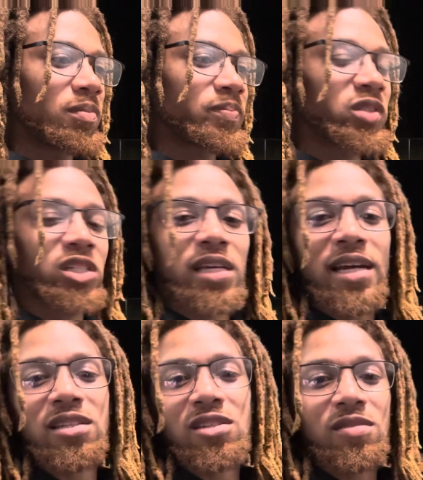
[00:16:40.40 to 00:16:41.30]
Just
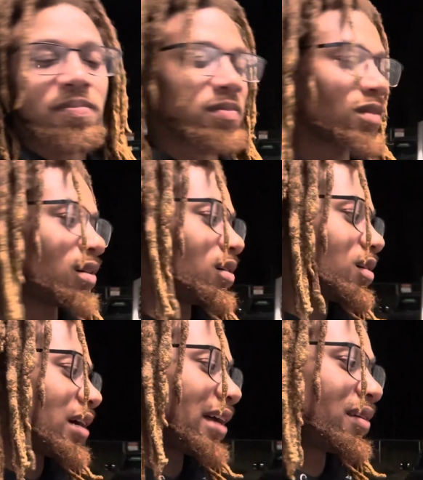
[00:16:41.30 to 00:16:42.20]
ask.
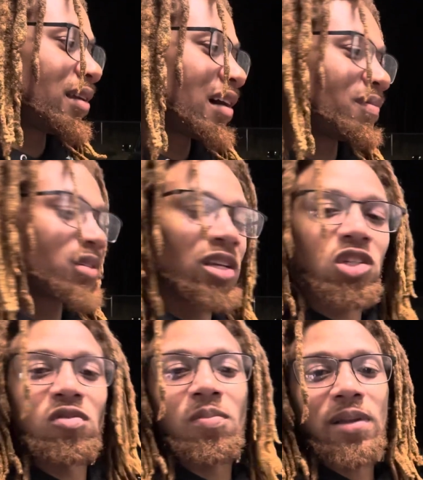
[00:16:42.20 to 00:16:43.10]
I tend
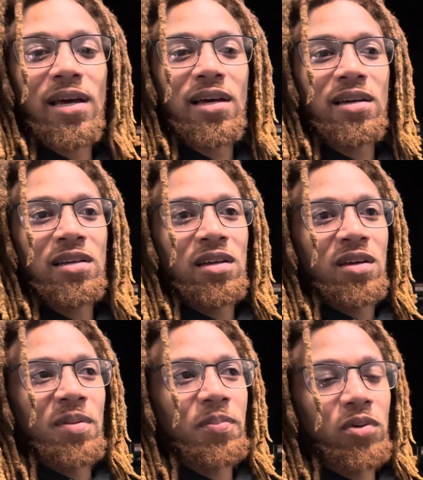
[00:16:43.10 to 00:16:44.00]
to reply
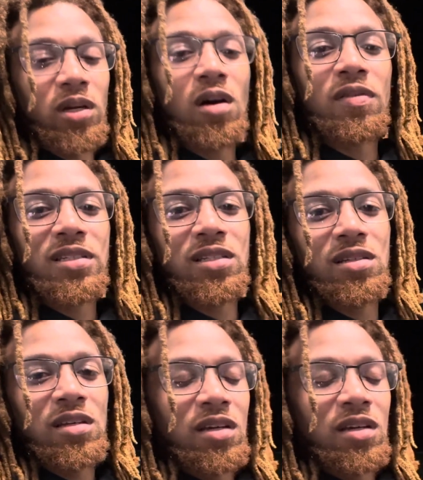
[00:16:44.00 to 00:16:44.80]
pretty often.